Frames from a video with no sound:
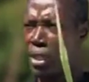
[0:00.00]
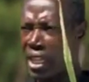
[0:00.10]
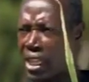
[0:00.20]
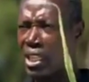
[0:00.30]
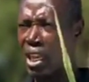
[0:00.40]

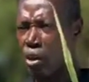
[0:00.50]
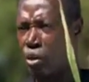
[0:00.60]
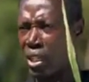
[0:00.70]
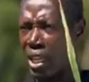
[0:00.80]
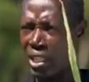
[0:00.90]
get
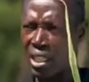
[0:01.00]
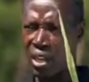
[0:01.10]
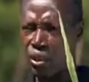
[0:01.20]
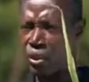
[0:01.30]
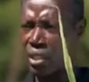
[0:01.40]
out,
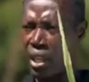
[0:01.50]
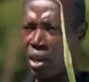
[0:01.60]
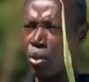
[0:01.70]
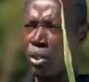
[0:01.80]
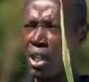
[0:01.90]
out,
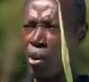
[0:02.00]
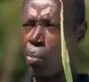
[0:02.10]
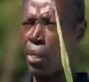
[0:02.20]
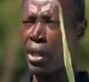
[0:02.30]
out there